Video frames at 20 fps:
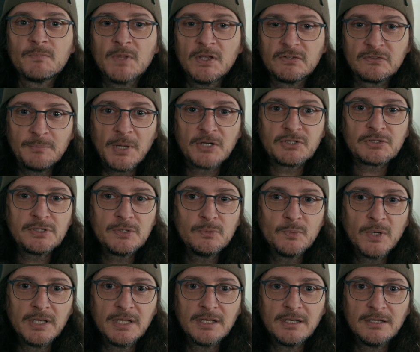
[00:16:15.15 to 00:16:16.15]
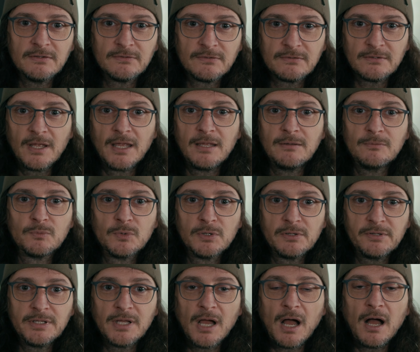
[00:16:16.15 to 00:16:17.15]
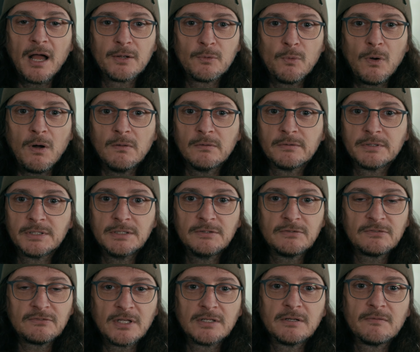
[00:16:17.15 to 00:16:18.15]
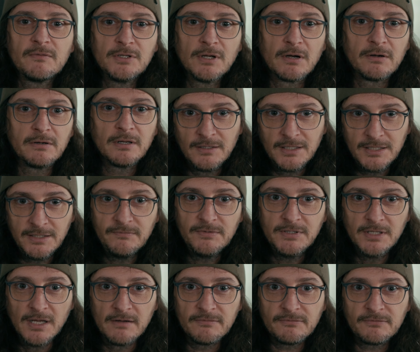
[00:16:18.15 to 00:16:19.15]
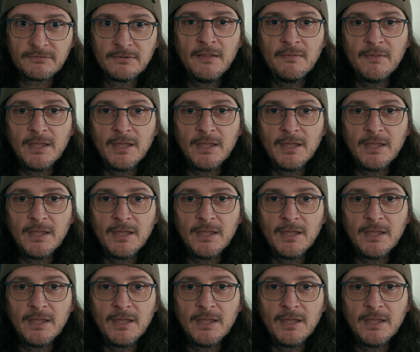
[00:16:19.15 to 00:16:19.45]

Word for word: especially when it is a really high quality, state of the art EVF.